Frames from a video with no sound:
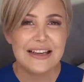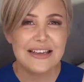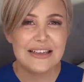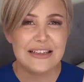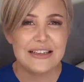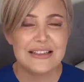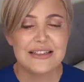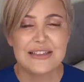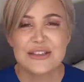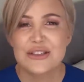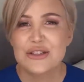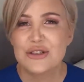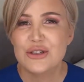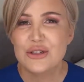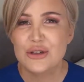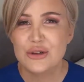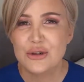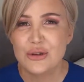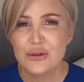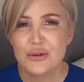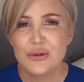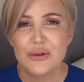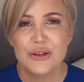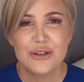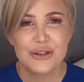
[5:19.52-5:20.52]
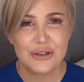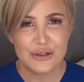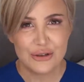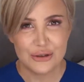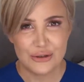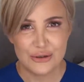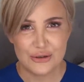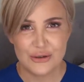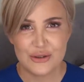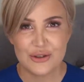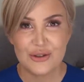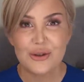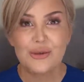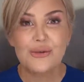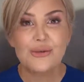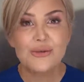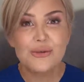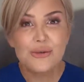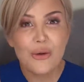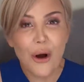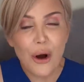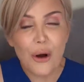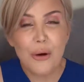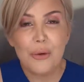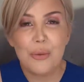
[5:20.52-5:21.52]
is to use
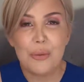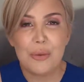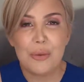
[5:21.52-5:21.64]
role